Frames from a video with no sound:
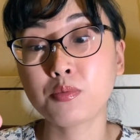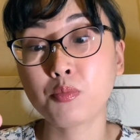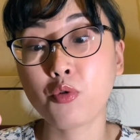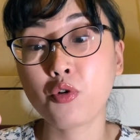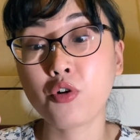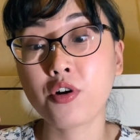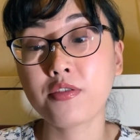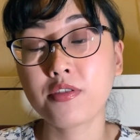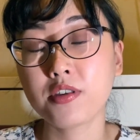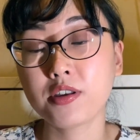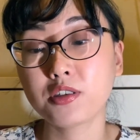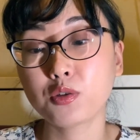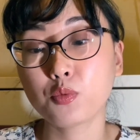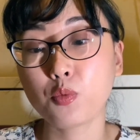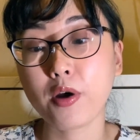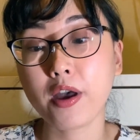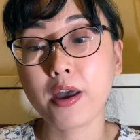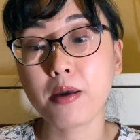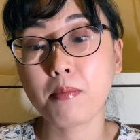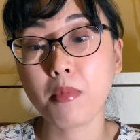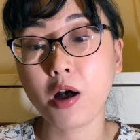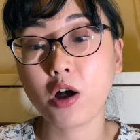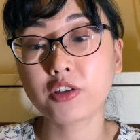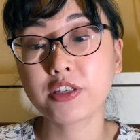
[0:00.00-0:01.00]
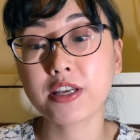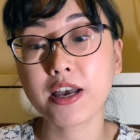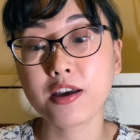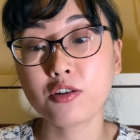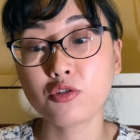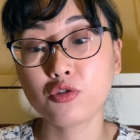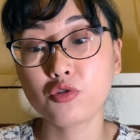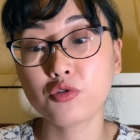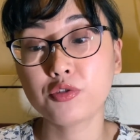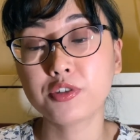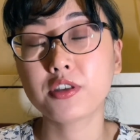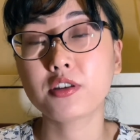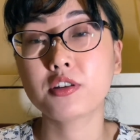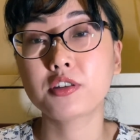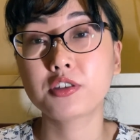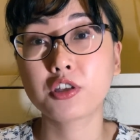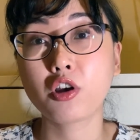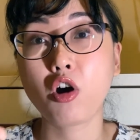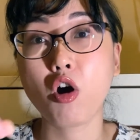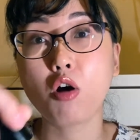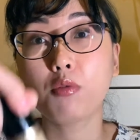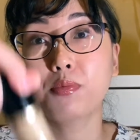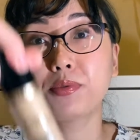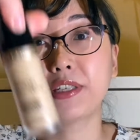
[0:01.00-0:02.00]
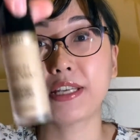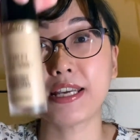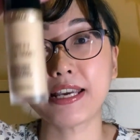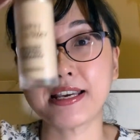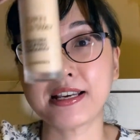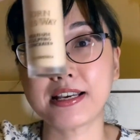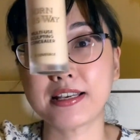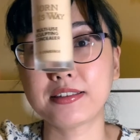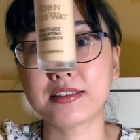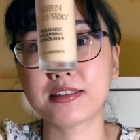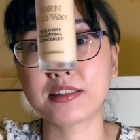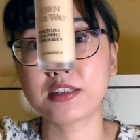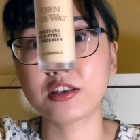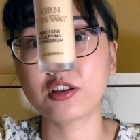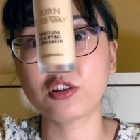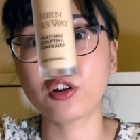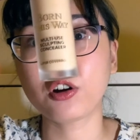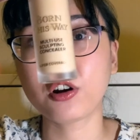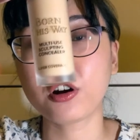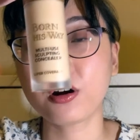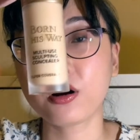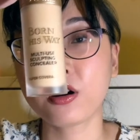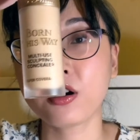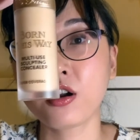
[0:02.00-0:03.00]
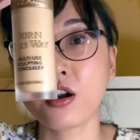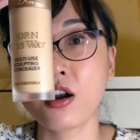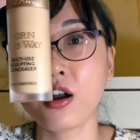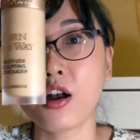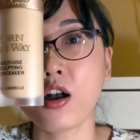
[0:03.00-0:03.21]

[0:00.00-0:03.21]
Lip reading: Born This Way Multi-Use Sculpting Concealer.